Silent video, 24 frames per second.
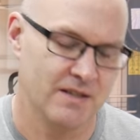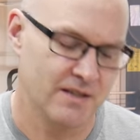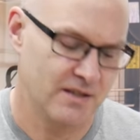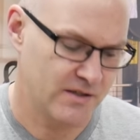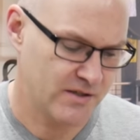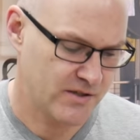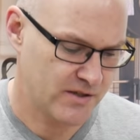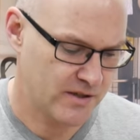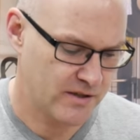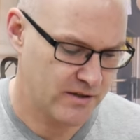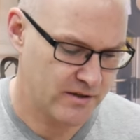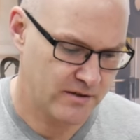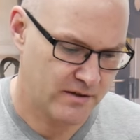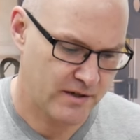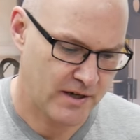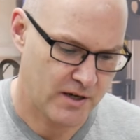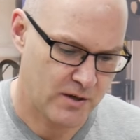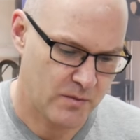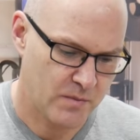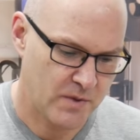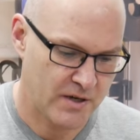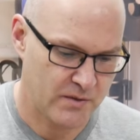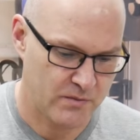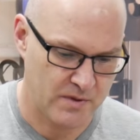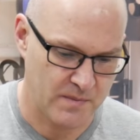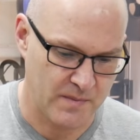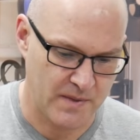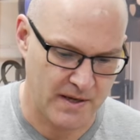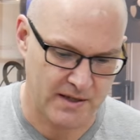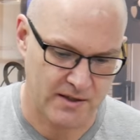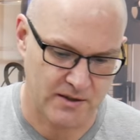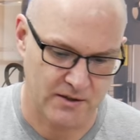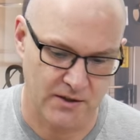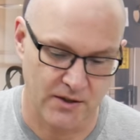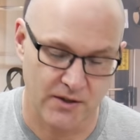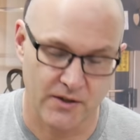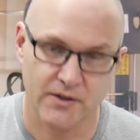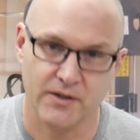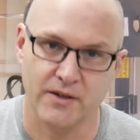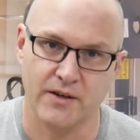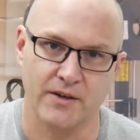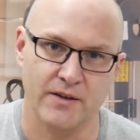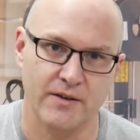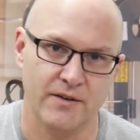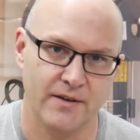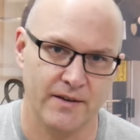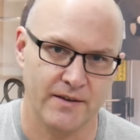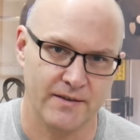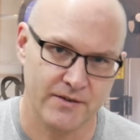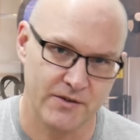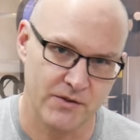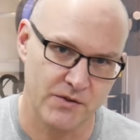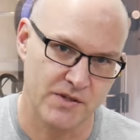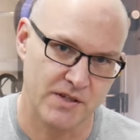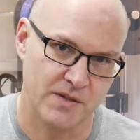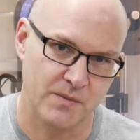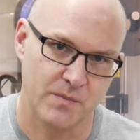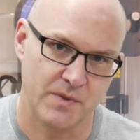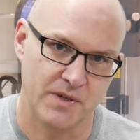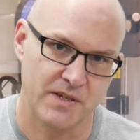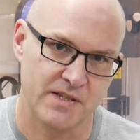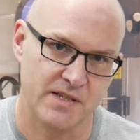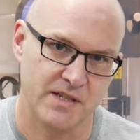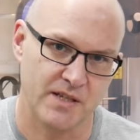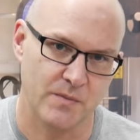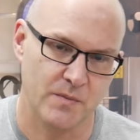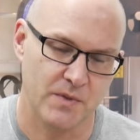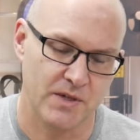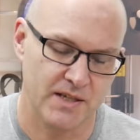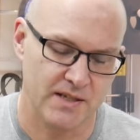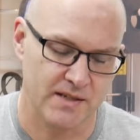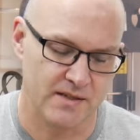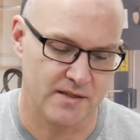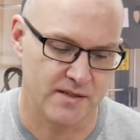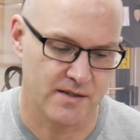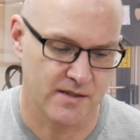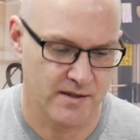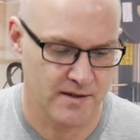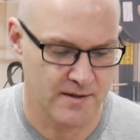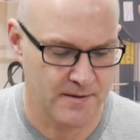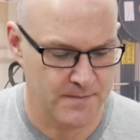So how about we make a logo using PCBs?